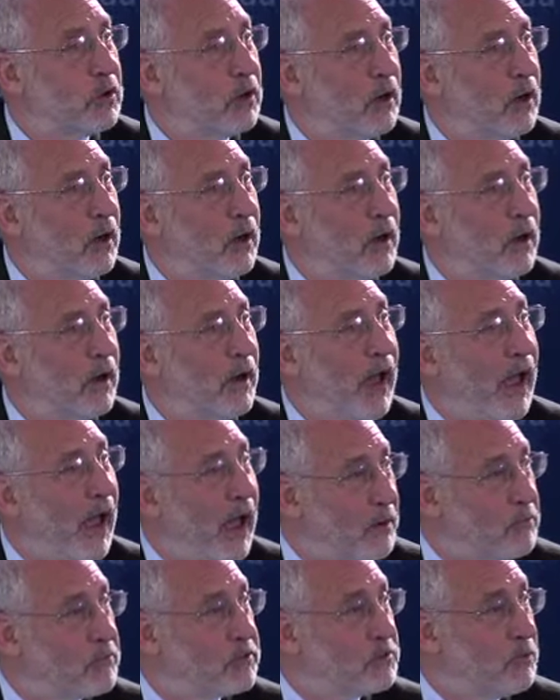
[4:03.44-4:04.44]

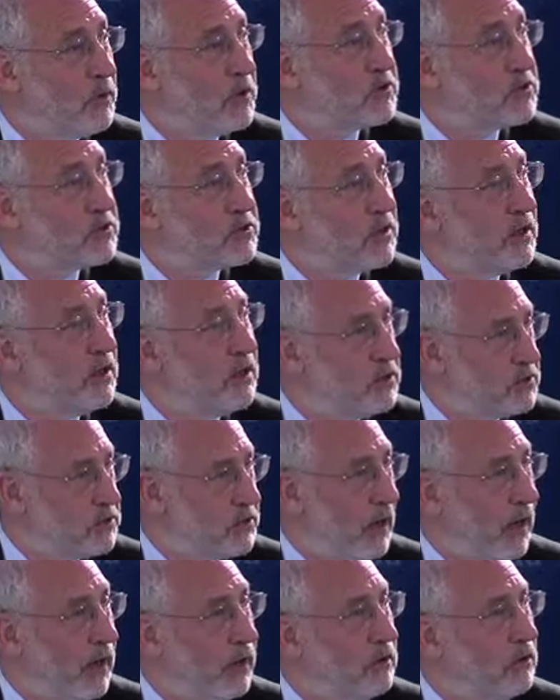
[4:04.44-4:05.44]
Adam Smith's
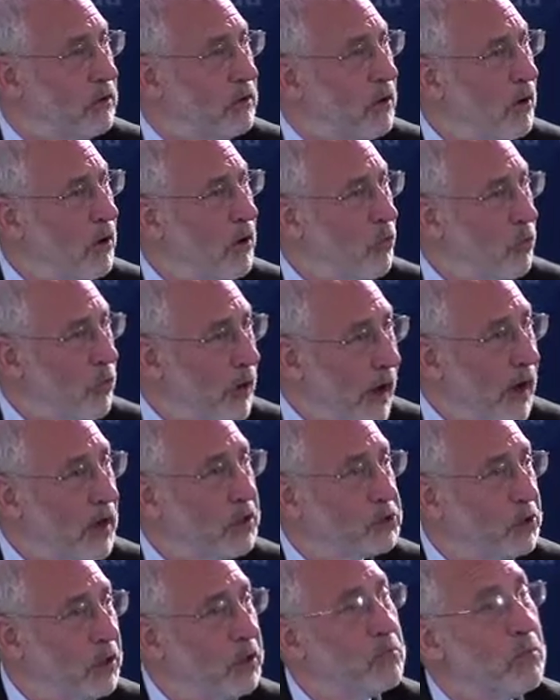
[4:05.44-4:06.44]
insight were
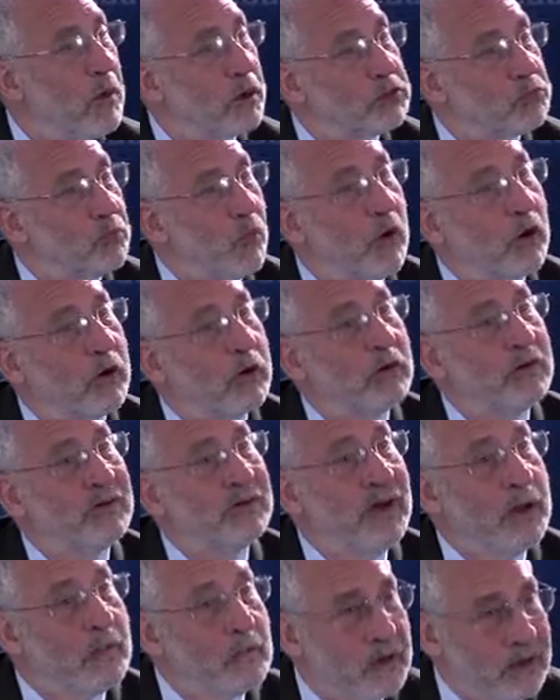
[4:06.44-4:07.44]
actually much more
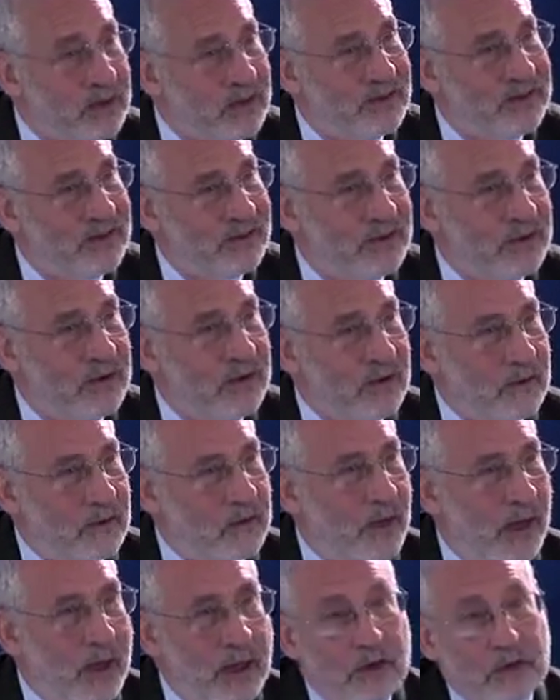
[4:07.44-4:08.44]
limited
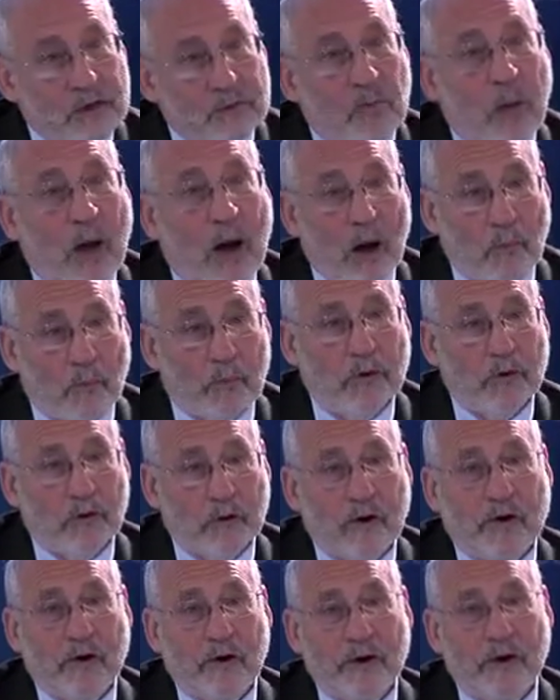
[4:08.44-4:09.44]
than is
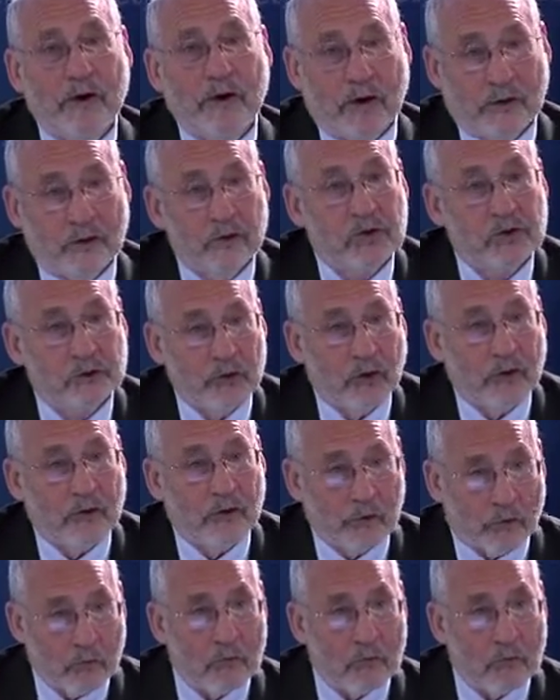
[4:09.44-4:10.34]
popularly understood. There